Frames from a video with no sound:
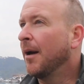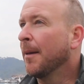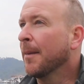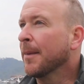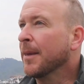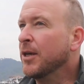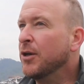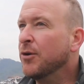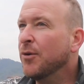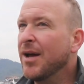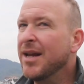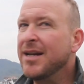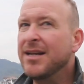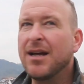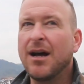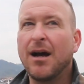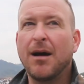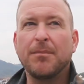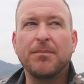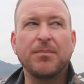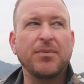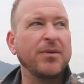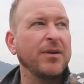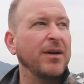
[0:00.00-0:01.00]
You end
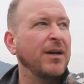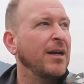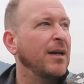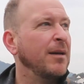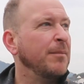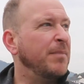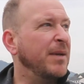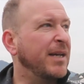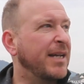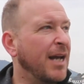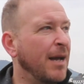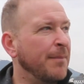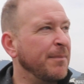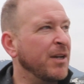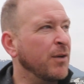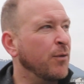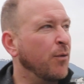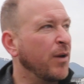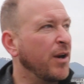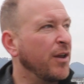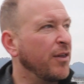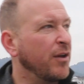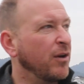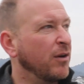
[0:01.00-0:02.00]
up becoming
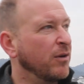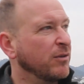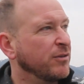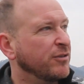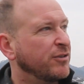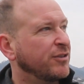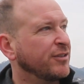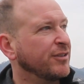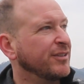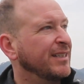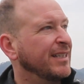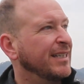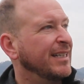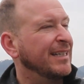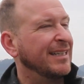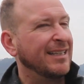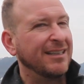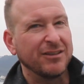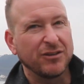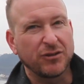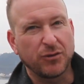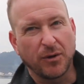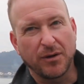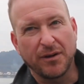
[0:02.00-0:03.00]
one of those
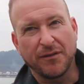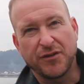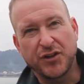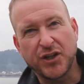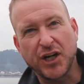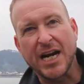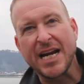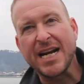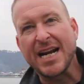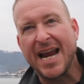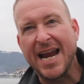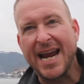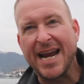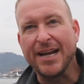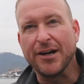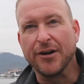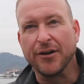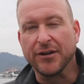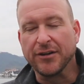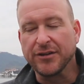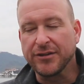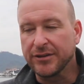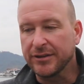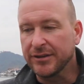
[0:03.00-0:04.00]
sort of China
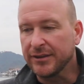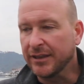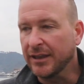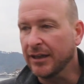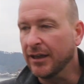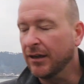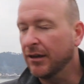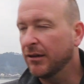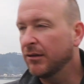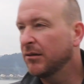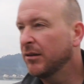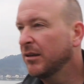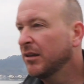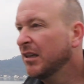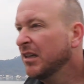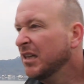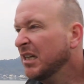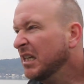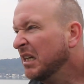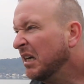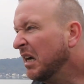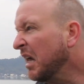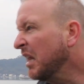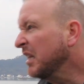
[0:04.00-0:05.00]
haters, you know?
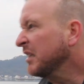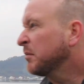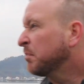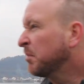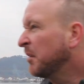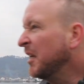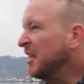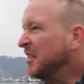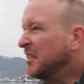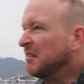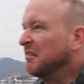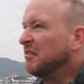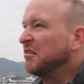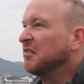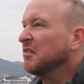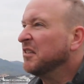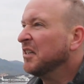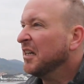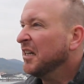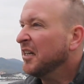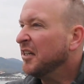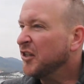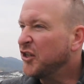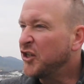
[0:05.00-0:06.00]
Ah, this place is
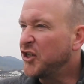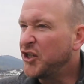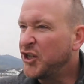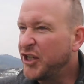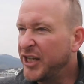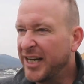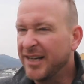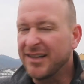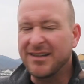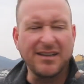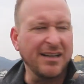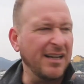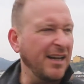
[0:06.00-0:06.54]
shit,